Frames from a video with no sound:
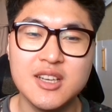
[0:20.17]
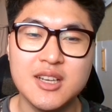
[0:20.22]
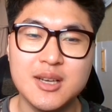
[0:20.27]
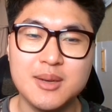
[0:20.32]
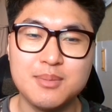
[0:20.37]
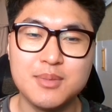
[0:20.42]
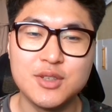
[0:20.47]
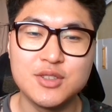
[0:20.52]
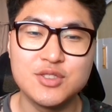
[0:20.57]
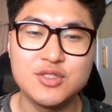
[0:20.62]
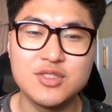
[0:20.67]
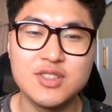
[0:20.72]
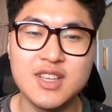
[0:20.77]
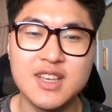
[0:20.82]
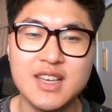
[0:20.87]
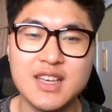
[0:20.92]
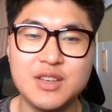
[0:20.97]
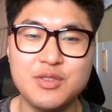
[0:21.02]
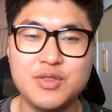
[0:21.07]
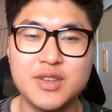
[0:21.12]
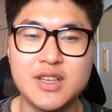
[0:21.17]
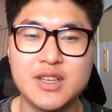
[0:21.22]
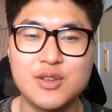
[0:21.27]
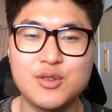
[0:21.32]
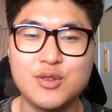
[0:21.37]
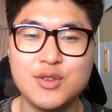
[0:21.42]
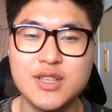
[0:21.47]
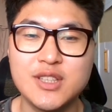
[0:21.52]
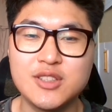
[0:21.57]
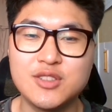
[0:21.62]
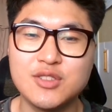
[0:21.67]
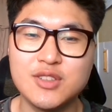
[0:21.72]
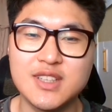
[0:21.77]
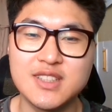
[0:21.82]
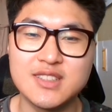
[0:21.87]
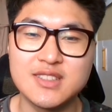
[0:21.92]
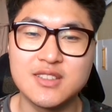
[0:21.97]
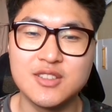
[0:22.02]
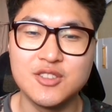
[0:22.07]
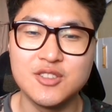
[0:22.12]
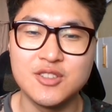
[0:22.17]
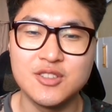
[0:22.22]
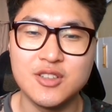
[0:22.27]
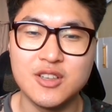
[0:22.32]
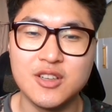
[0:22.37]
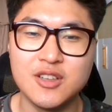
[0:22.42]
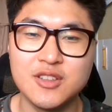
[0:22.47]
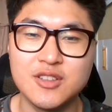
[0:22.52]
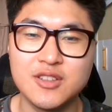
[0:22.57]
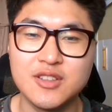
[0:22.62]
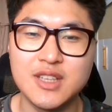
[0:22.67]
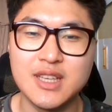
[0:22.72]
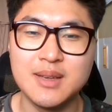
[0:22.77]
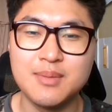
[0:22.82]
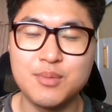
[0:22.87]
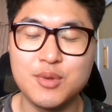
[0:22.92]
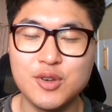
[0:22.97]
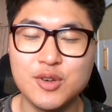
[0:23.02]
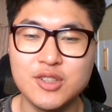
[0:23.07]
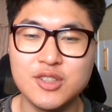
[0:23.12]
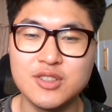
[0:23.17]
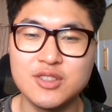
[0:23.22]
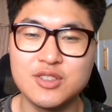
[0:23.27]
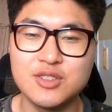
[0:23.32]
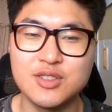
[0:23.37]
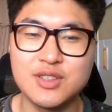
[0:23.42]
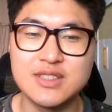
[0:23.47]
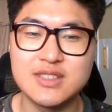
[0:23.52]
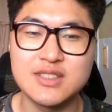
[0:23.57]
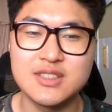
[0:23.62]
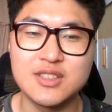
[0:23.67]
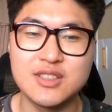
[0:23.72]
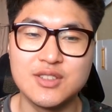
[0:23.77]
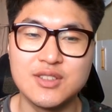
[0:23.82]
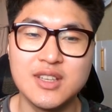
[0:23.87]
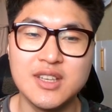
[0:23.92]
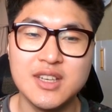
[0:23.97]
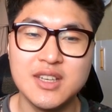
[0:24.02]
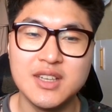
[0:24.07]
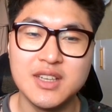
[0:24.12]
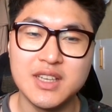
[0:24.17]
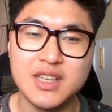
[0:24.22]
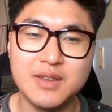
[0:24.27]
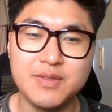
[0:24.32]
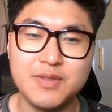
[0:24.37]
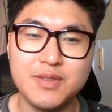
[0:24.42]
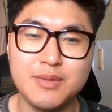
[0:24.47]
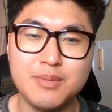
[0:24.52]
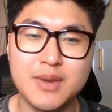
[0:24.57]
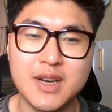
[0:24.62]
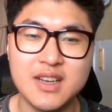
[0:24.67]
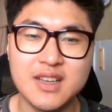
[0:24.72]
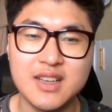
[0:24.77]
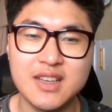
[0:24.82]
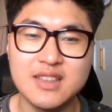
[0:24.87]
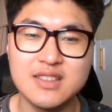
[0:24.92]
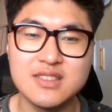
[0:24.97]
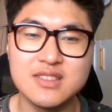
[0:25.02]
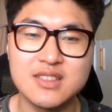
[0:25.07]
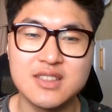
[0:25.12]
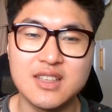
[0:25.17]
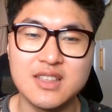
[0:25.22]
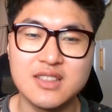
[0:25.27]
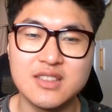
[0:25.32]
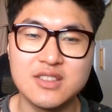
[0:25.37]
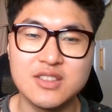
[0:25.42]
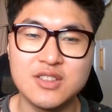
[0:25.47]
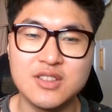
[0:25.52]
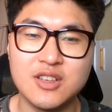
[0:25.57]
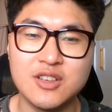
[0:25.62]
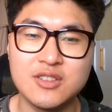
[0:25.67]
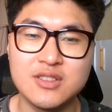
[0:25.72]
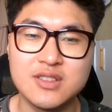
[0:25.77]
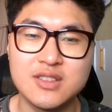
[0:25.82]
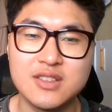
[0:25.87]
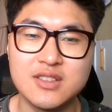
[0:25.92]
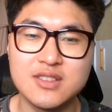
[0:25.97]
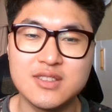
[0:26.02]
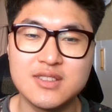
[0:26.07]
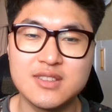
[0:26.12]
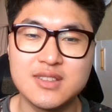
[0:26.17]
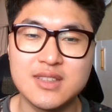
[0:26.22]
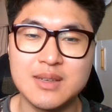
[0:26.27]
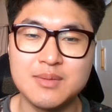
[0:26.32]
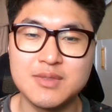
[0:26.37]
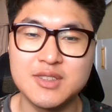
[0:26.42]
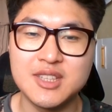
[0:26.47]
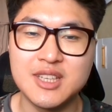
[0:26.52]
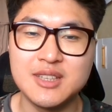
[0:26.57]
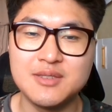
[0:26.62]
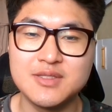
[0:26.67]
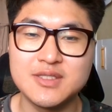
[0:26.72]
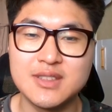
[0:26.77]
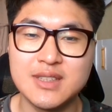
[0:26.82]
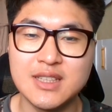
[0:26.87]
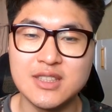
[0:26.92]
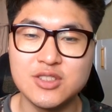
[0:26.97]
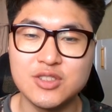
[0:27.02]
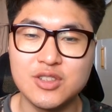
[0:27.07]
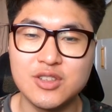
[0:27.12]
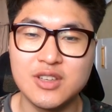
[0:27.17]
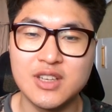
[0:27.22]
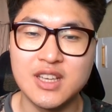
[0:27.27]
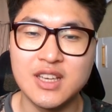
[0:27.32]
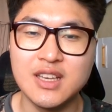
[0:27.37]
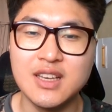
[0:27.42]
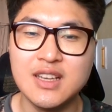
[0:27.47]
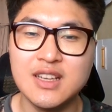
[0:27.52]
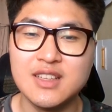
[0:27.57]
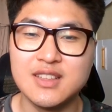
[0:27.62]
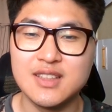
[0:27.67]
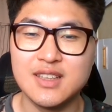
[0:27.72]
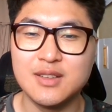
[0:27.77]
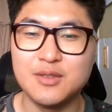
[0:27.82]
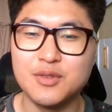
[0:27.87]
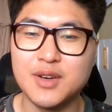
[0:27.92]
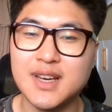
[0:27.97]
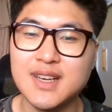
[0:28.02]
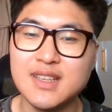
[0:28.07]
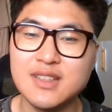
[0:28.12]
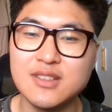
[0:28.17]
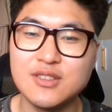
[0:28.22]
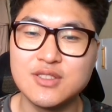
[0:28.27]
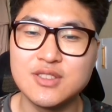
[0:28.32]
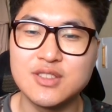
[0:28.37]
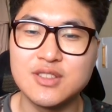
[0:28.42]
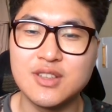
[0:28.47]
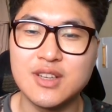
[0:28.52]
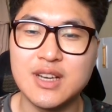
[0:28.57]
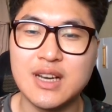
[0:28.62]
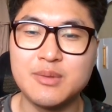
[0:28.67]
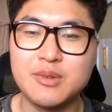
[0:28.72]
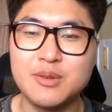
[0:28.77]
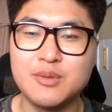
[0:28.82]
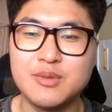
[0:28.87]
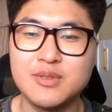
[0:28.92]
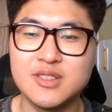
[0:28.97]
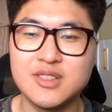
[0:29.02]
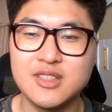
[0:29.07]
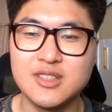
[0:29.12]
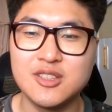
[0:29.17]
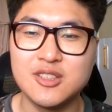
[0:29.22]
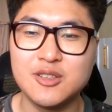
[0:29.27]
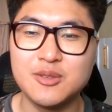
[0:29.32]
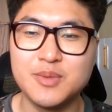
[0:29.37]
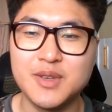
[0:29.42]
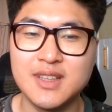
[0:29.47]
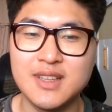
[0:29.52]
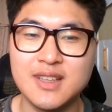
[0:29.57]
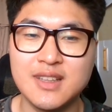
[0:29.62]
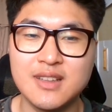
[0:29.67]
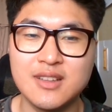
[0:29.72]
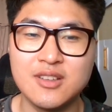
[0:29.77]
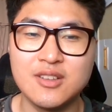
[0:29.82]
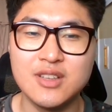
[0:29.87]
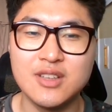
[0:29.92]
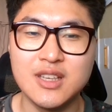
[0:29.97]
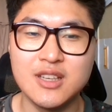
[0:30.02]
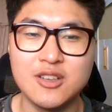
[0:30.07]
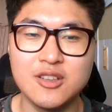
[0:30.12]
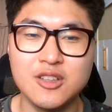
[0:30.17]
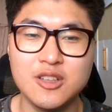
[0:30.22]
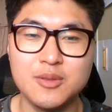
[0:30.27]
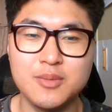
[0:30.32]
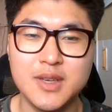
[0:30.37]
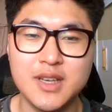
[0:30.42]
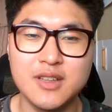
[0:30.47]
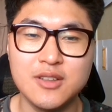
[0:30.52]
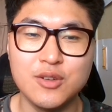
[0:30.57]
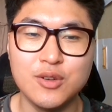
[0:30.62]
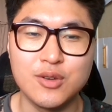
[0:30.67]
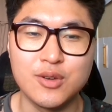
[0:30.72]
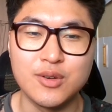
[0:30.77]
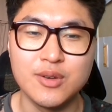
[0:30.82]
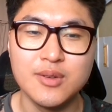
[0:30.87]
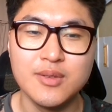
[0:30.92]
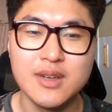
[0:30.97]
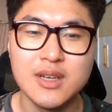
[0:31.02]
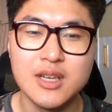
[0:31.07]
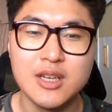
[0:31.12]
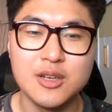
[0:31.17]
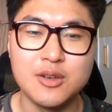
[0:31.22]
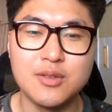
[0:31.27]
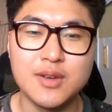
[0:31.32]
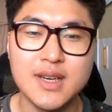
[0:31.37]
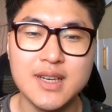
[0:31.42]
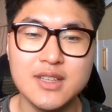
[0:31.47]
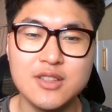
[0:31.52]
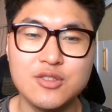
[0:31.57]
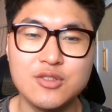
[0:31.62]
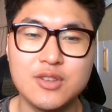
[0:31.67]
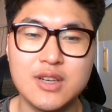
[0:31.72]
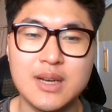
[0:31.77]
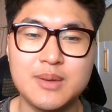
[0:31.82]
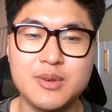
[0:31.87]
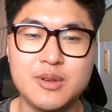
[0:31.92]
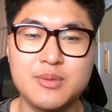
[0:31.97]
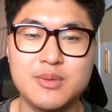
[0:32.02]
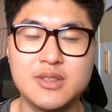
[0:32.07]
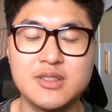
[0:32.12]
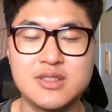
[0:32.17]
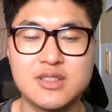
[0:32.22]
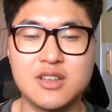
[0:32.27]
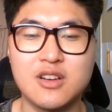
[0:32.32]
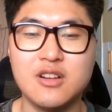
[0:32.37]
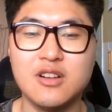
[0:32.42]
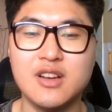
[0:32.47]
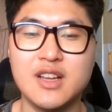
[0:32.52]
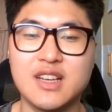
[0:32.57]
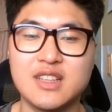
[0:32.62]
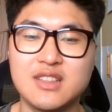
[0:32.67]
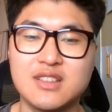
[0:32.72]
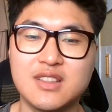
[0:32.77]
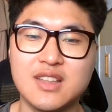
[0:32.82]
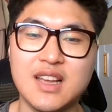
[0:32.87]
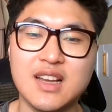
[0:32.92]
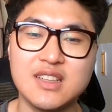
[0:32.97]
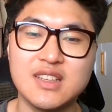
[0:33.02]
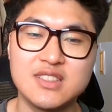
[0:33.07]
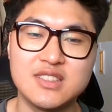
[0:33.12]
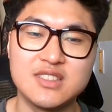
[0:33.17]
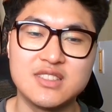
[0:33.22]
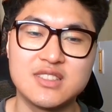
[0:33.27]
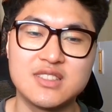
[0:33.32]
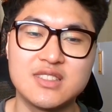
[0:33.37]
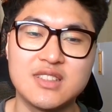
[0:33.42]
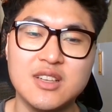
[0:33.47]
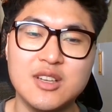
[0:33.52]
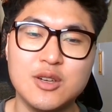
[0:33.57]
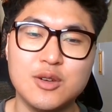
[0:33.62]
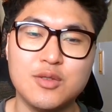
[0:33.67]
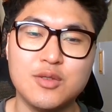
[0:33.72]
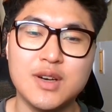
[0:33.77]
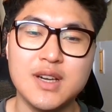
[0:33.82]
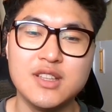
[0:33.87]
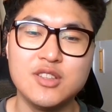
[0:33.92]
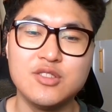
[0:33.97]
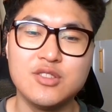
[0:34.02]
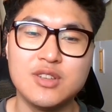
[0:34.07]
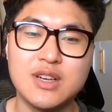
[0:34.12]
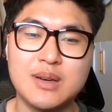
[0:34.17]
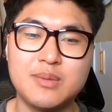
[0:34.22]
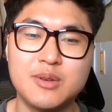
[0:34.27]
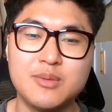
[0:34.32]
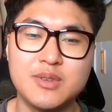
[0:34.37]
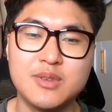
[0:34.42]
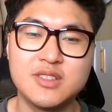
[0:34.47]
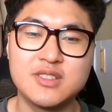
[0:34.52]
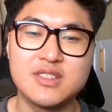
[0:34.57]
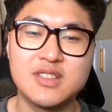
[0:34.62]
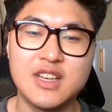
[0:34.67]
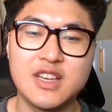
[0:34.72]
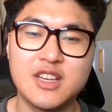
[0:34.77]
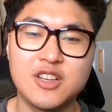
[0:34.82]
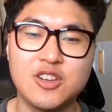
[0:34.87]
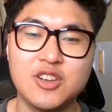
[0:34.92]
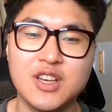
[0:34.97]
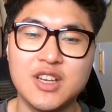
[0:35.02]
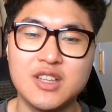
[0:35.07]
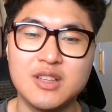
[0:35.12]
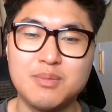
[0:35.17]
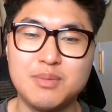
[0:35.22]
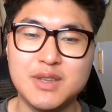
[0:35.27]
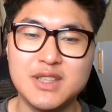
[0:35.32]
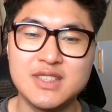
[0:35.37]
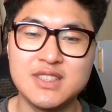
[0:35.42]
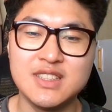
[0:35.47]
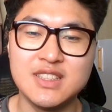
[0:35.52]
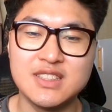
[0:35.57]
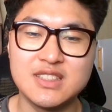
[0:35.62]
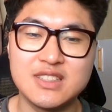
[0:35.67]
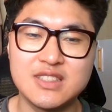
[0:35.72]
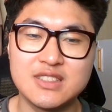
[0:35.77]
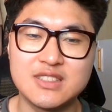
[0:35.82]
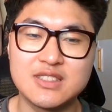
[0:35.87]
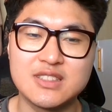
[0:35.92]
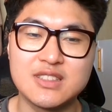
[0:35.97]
But today we are going to ask an important question. If markets can adjust themselves naturally, then why does the government intervene in the economy at all? Why do governments collect taxes? Why do governments regulate businesses?